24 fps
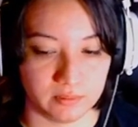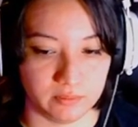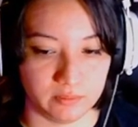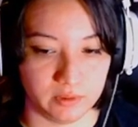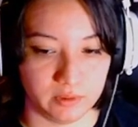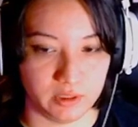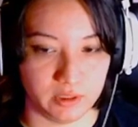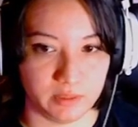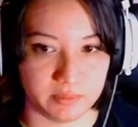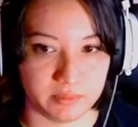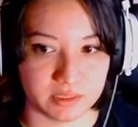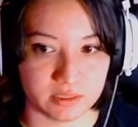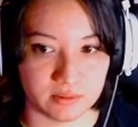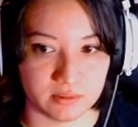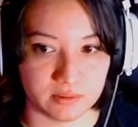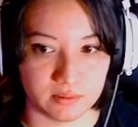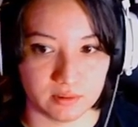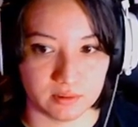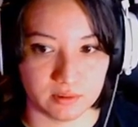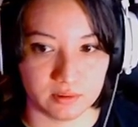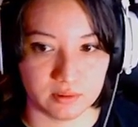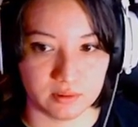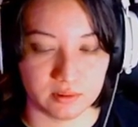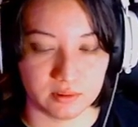Whoops.
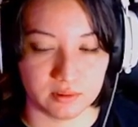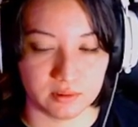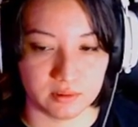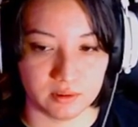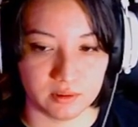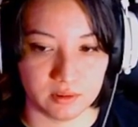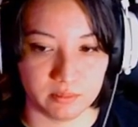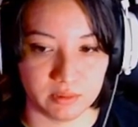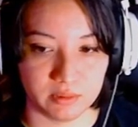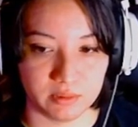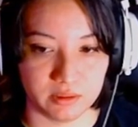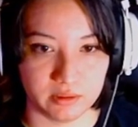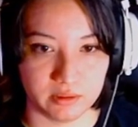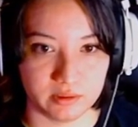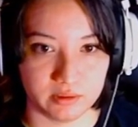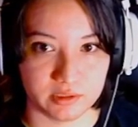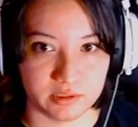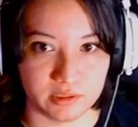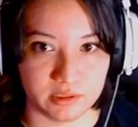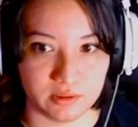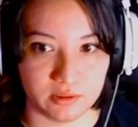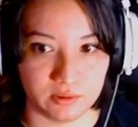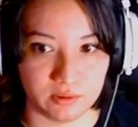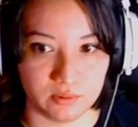I'm a little
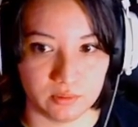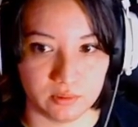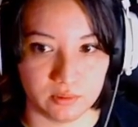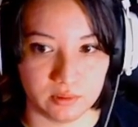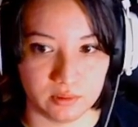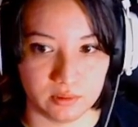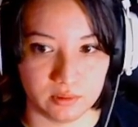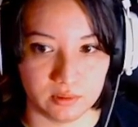too...